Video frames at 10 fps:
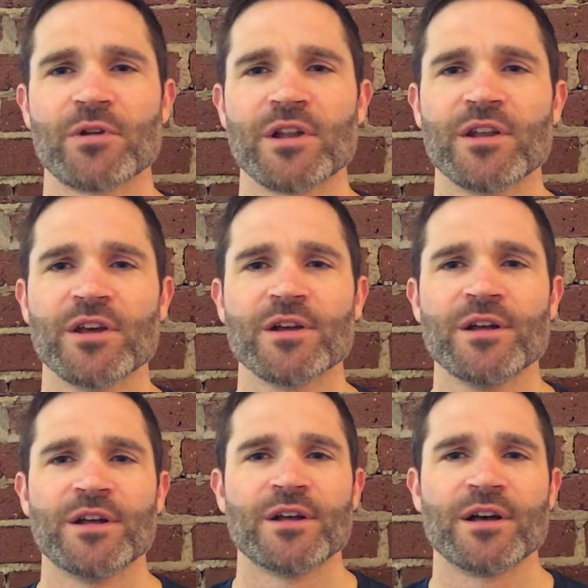where we need to
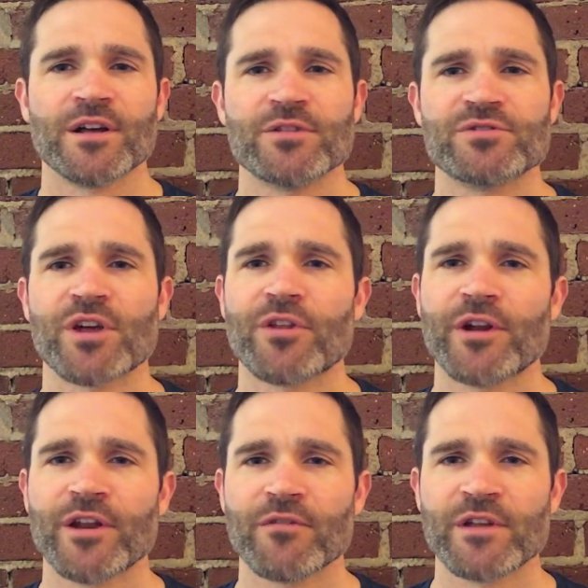use
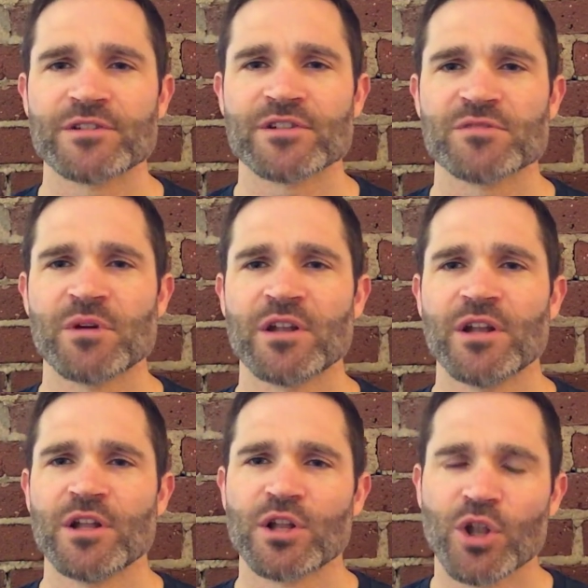other interventions.
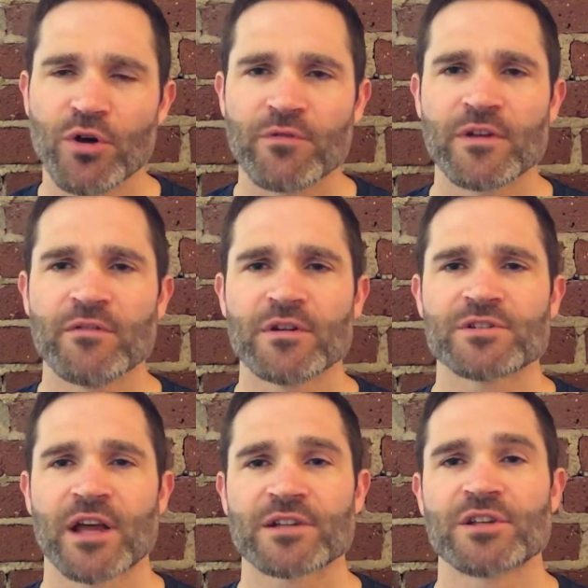But low fever
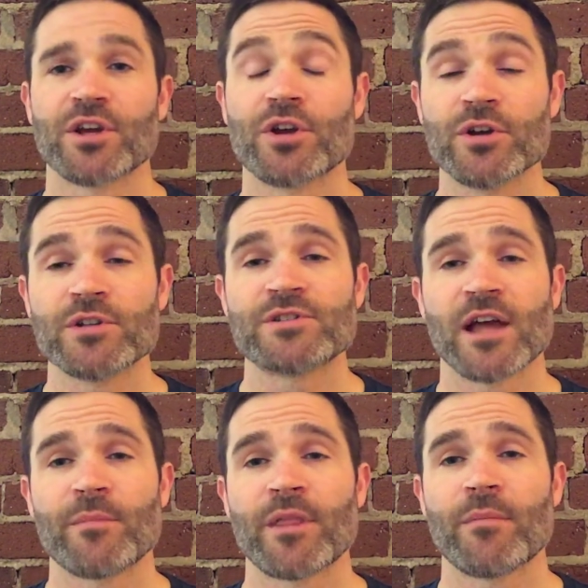is actually a good
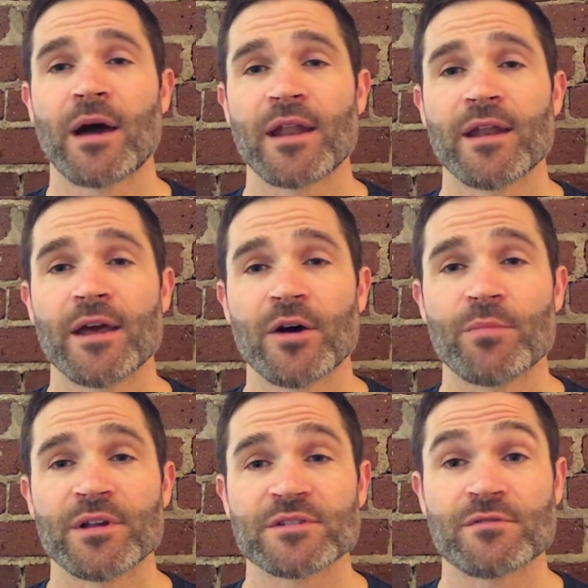sign by the body to
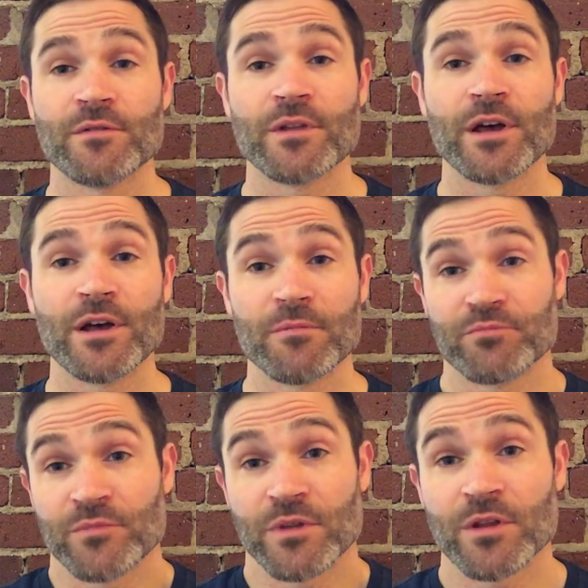help us
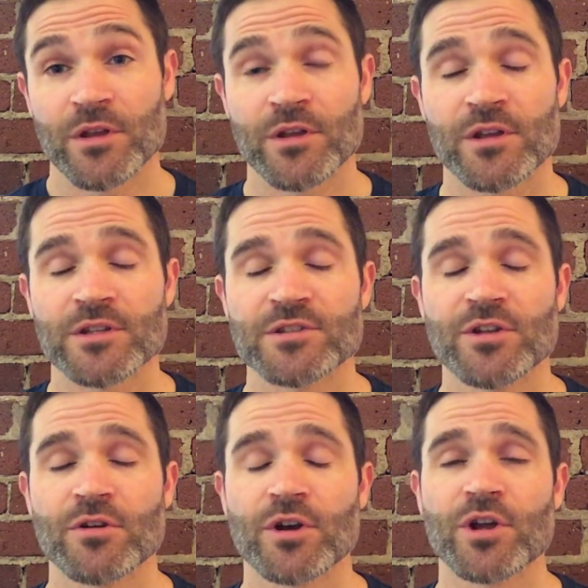
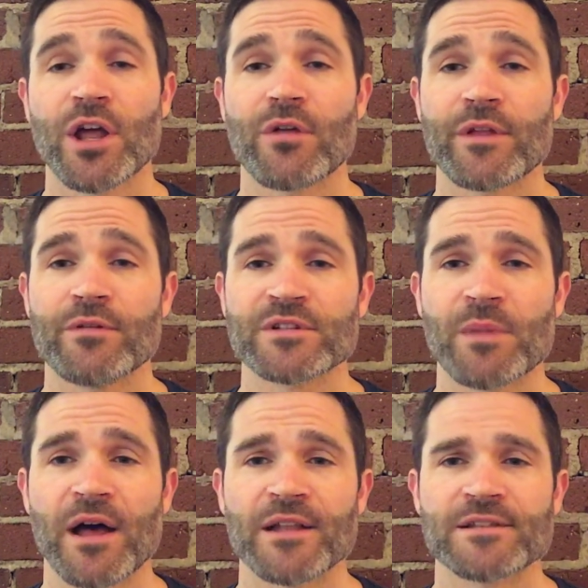continue a good, healthy
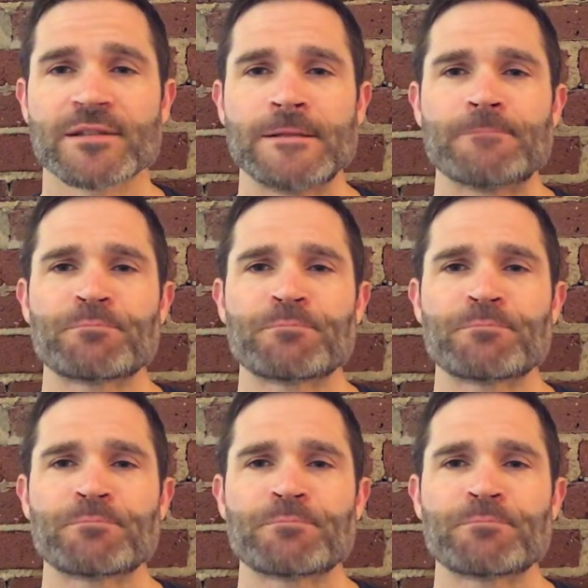response.